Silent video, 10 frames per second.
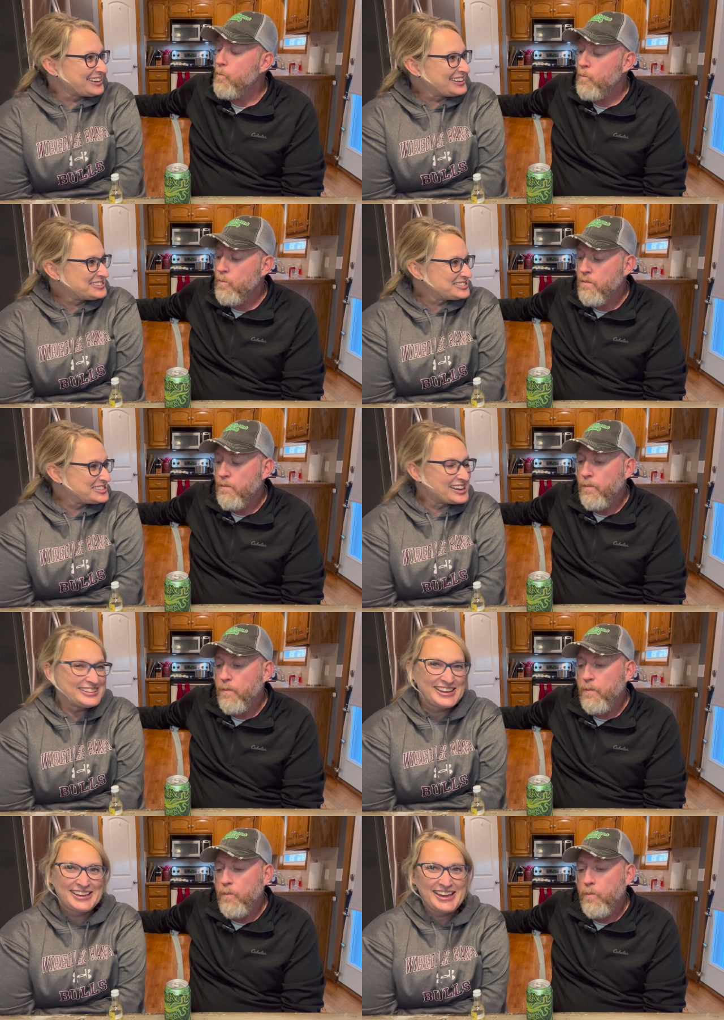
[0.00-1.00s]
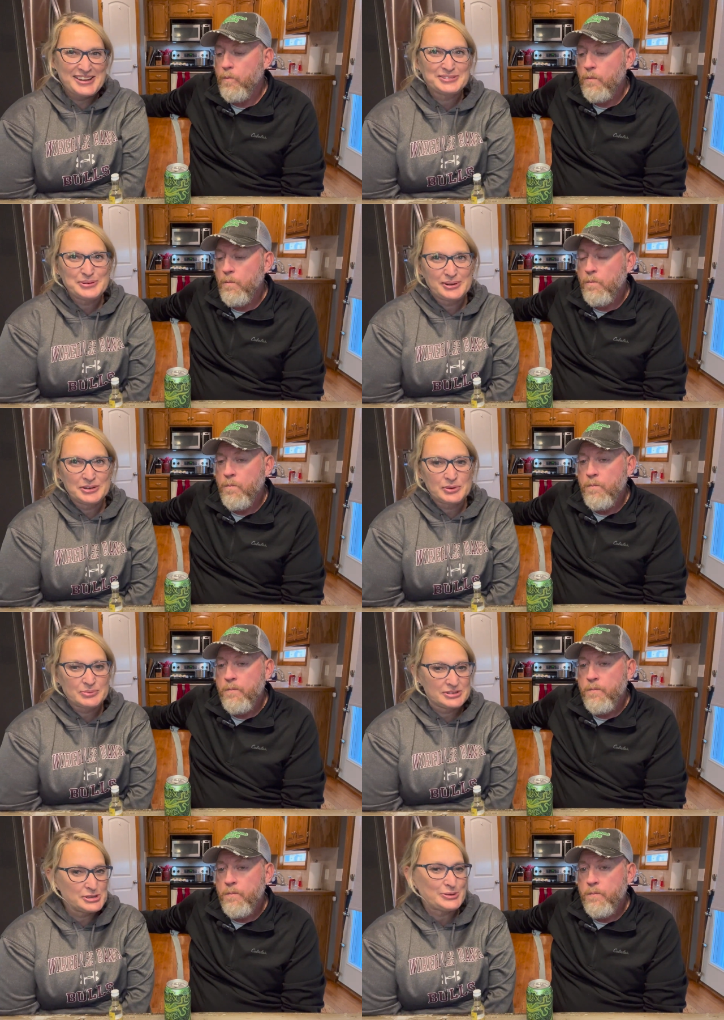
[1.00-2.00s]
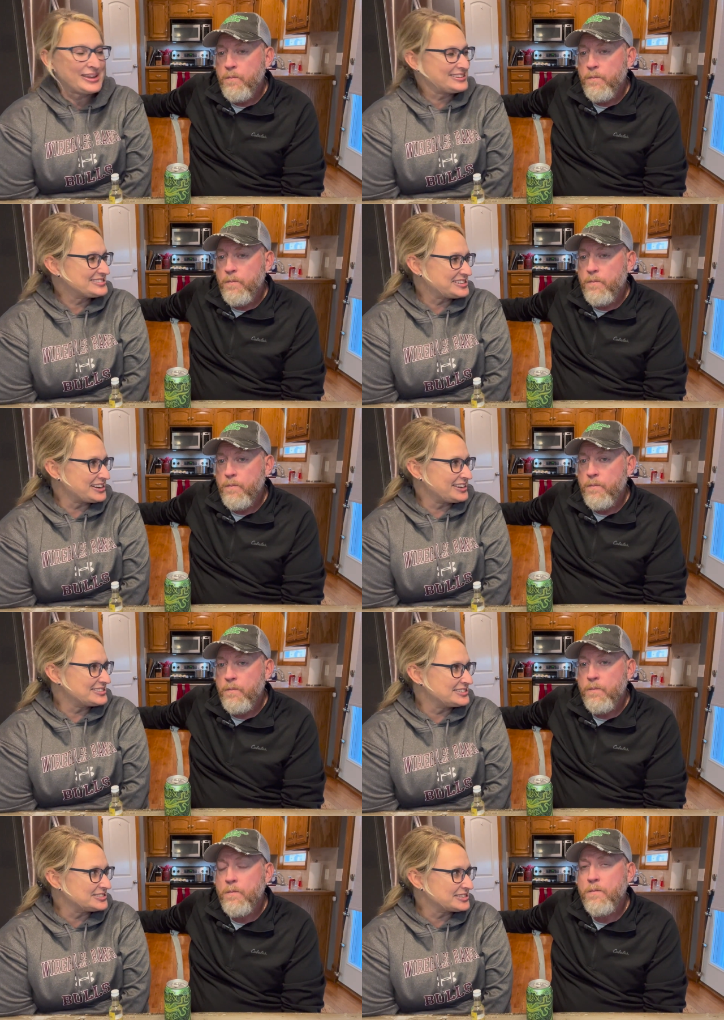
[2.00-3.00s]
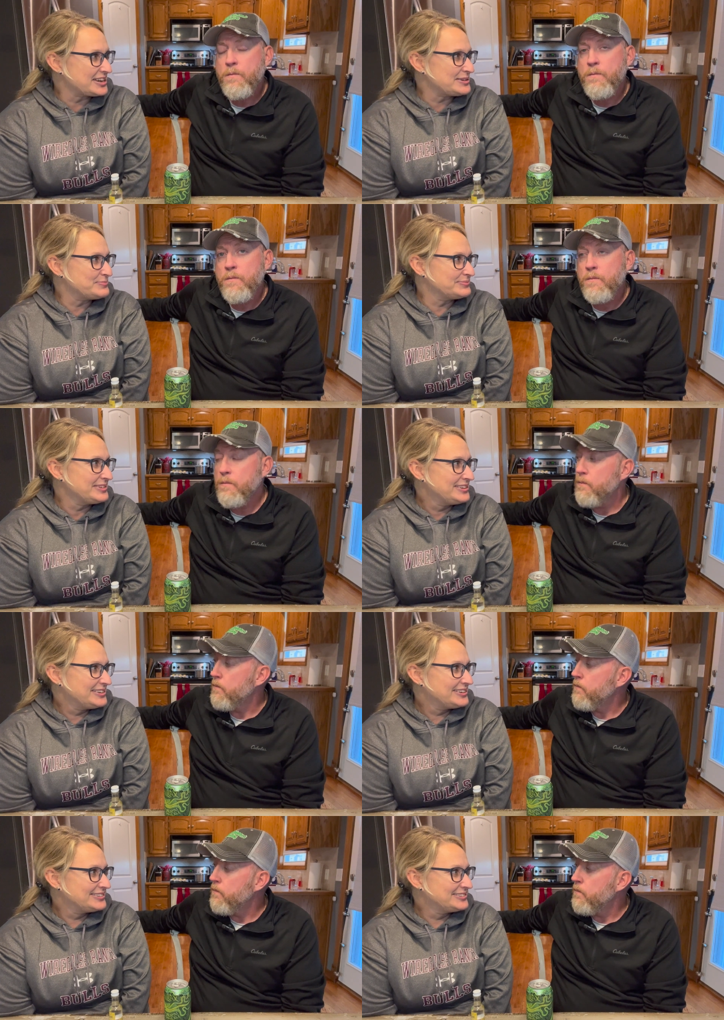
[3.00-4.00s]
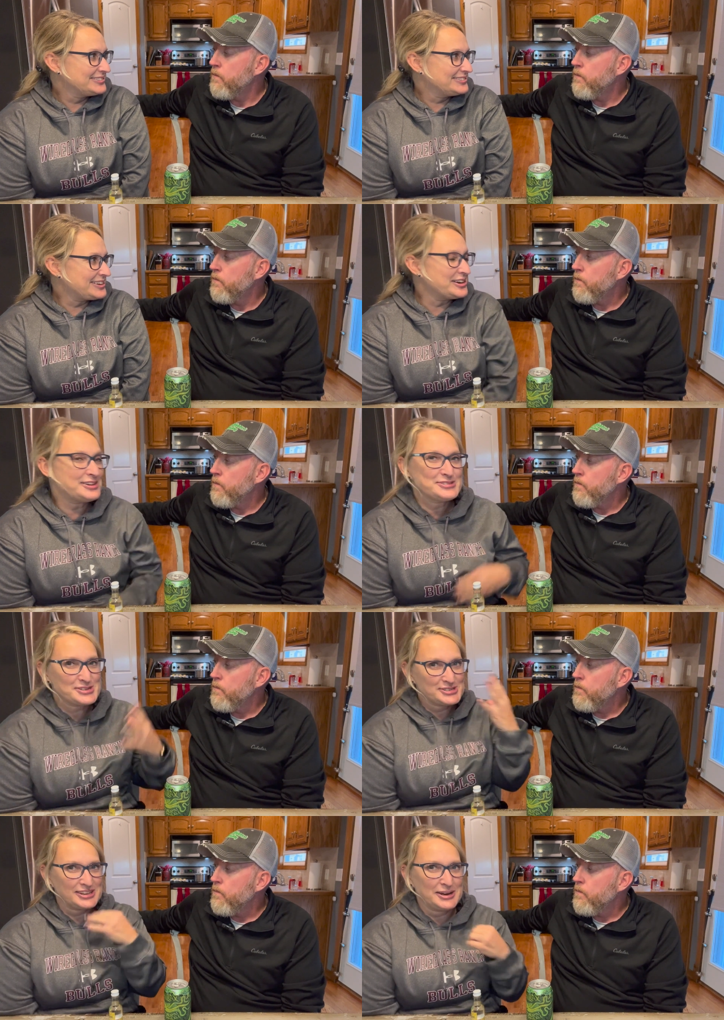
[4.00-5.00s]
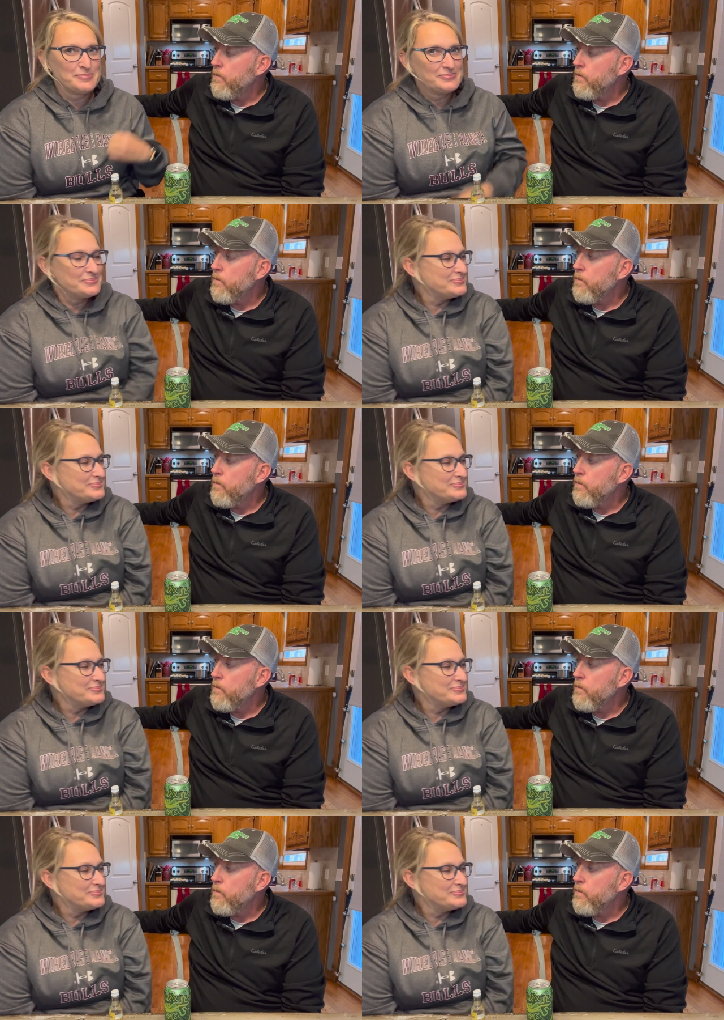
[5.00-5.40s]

Speaker 1: us, telling everyone what we're doing tonight, since I'm, and I'll just shut up.